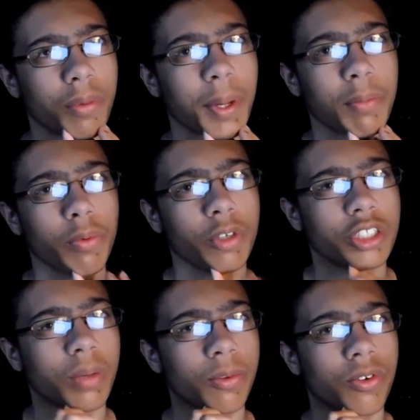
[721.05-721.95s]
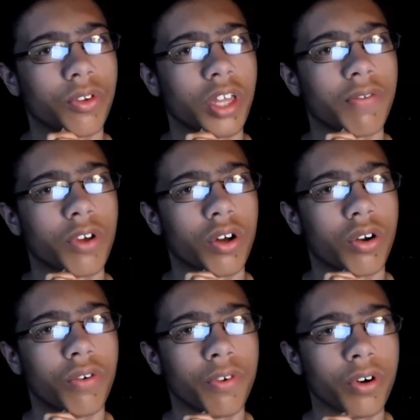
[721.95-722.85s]
remember which episode they've gone
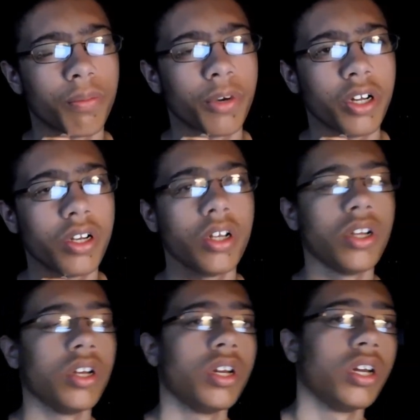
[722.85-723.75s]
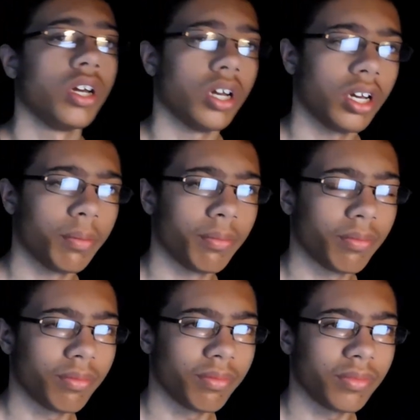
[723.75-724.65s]
over, but um,
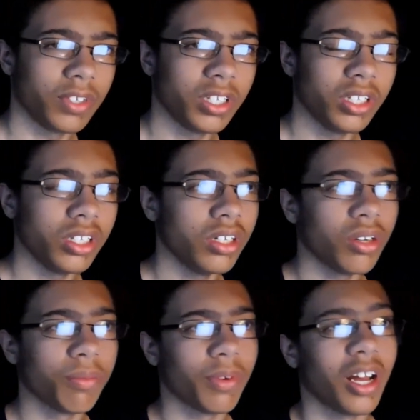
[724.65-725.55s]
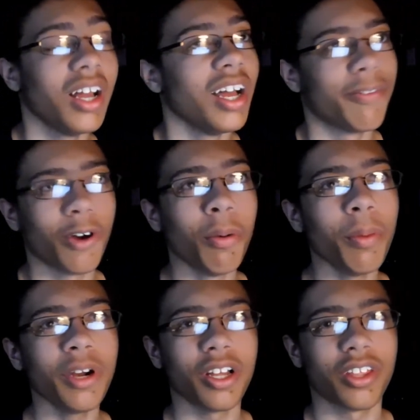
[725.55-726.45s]
you know, for a
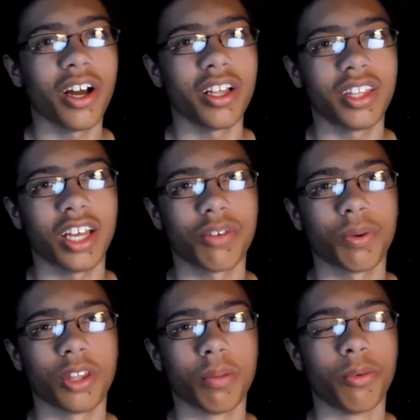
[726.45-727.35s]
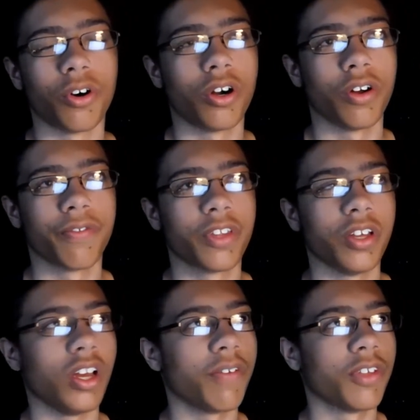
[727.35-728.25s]
moment I thought that's what the moral of the
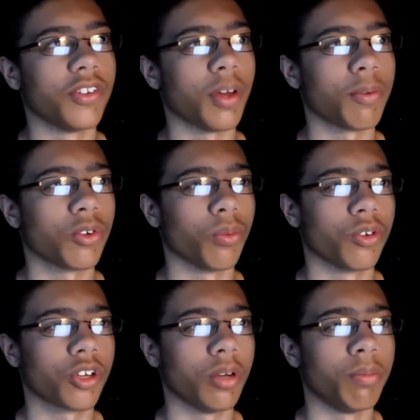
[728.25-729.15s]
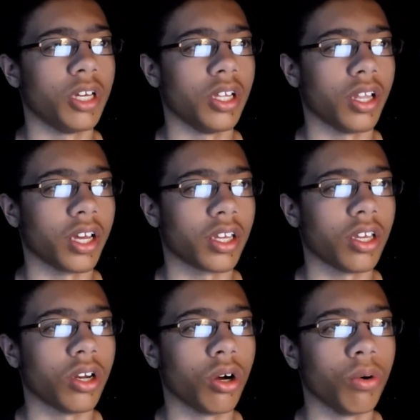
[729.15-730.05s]
of this episode was going to be. Like,
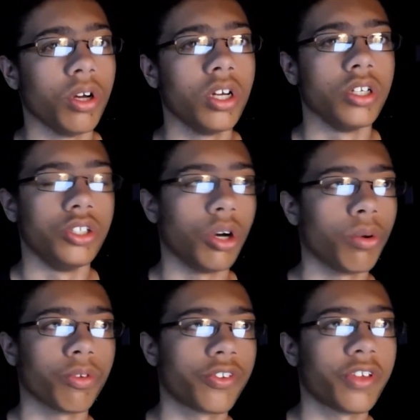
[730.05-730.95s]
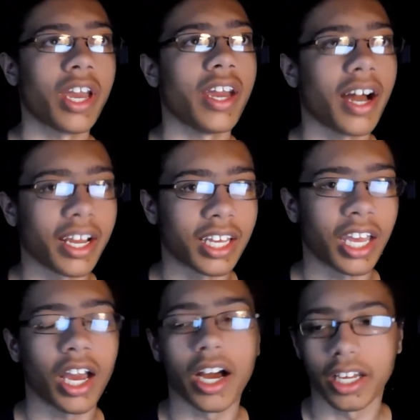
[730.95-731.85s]
you know, don't say I
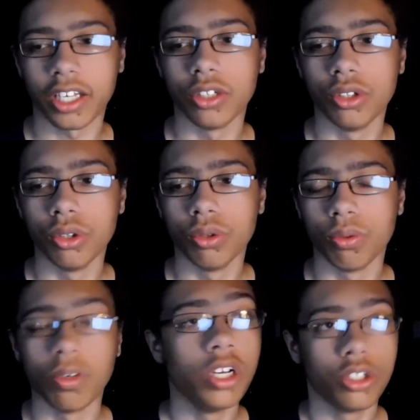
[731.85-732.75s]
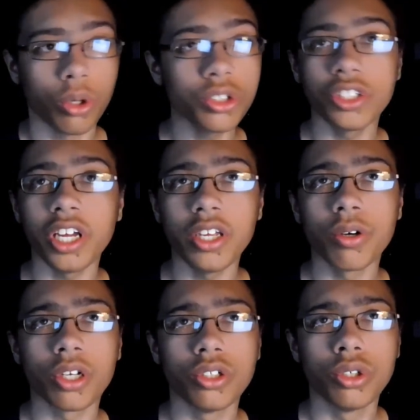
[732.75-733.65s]
can't I can do don't say you
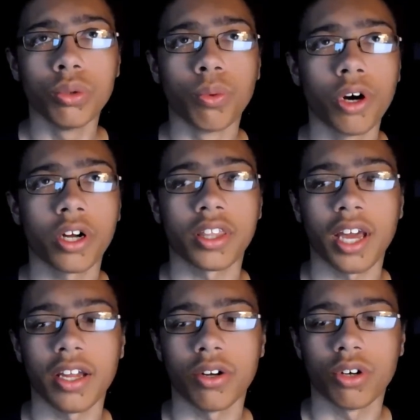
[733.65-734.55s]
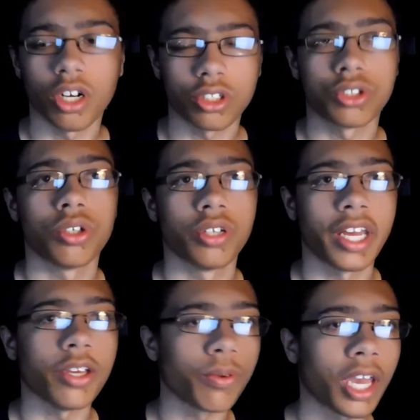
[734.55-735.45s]
can do work that you're not sure
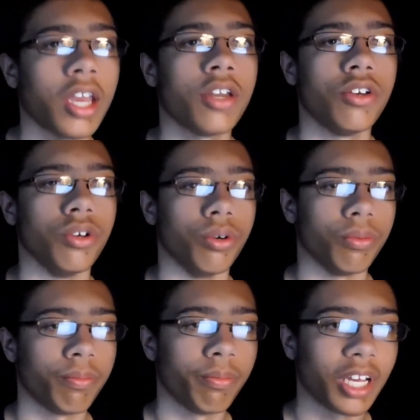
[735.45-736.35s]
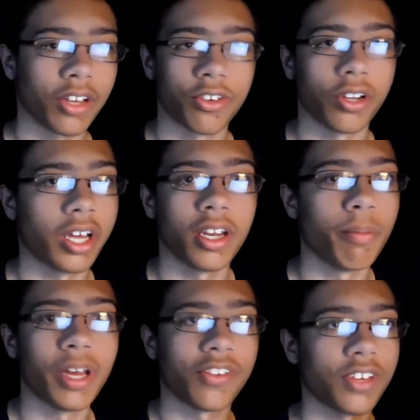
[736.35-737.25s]
that you can do because you'll end up
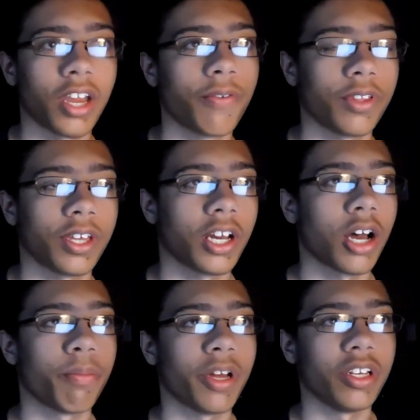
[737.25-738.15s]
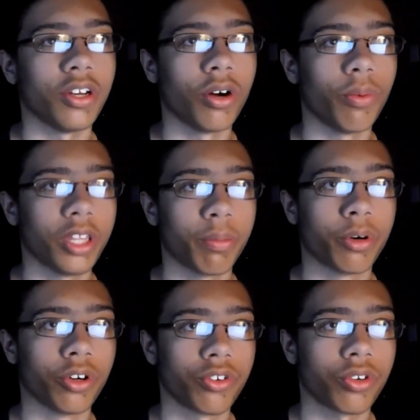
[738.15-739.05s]
messing everything up and you know when the
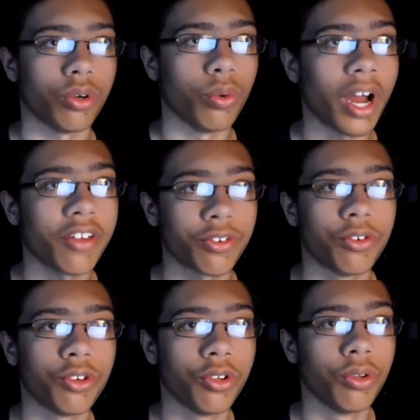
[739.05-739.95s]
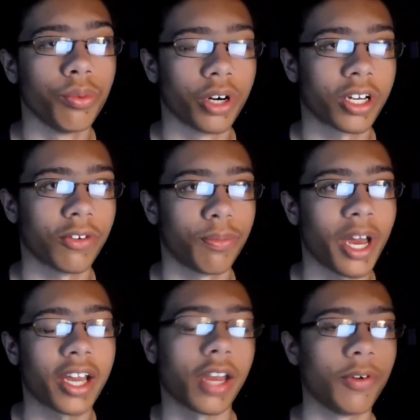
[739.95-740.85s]
person who asked you to do the work comes
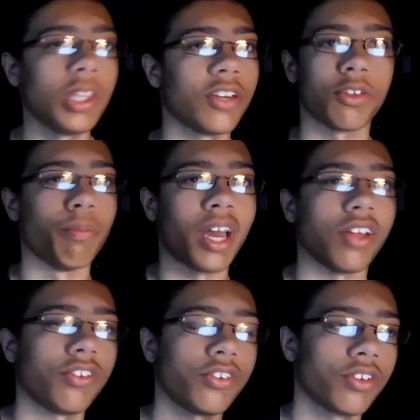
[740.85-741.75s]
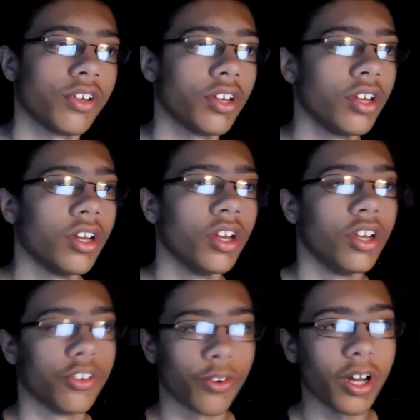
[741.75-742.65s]
back everything's a mess
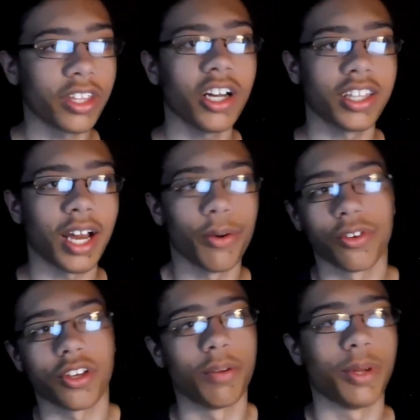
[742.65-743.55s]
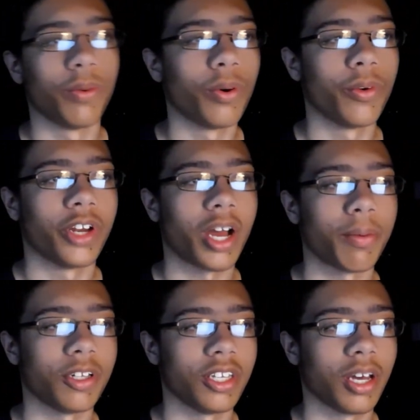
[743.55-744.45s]
so I thought that was going to be what would
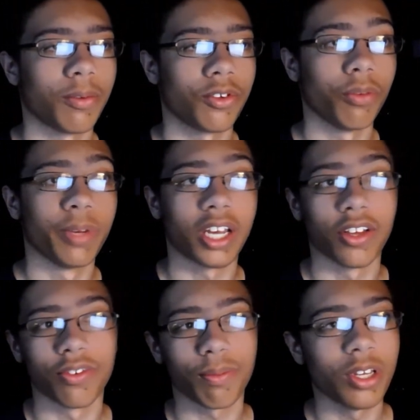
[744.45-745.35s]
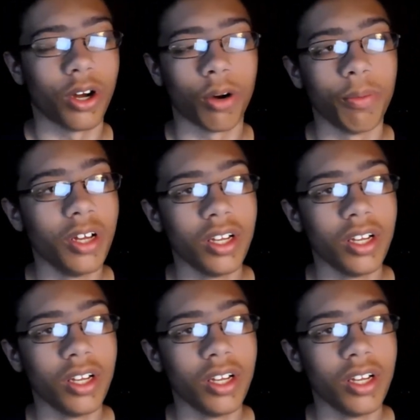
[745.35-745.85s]
happen in the episode because you know,